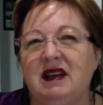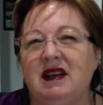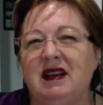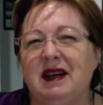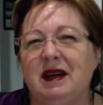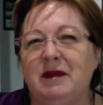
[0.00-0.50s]

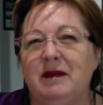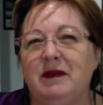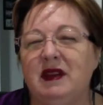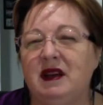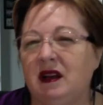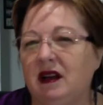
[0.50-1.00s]

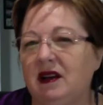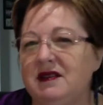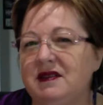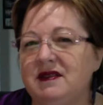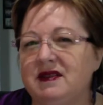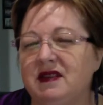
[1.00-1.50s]
The
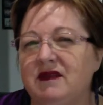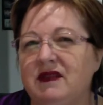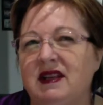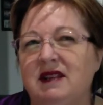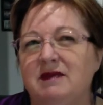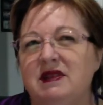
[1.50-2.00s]
closest
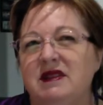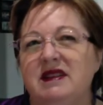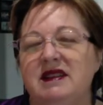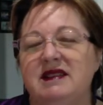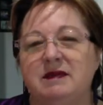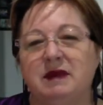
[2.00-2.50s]
I've come to
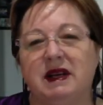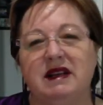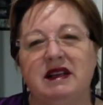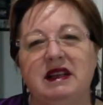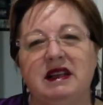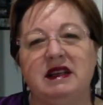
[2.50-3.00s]
this one